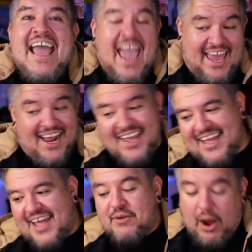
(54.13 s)
And
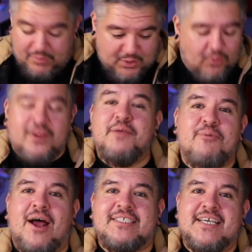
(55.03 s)
I recorded the
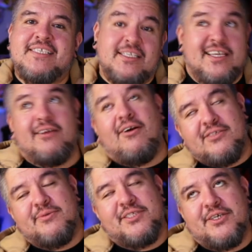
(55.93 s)
process. That's kind of
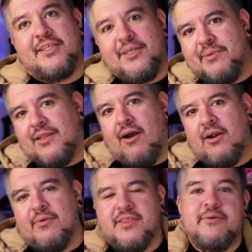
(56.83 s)
also what took a little bit
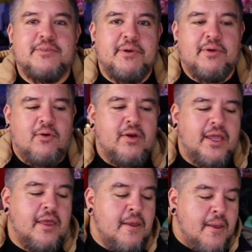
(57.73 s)
longer with it, was me recording
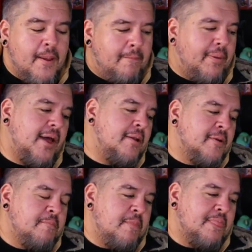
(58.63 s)
it. But
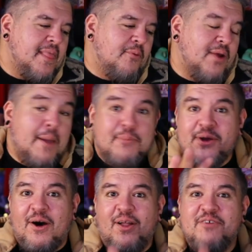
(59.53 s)
when I
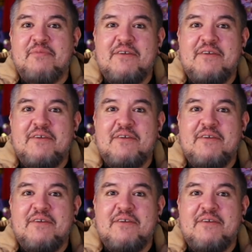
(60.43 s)
put all of my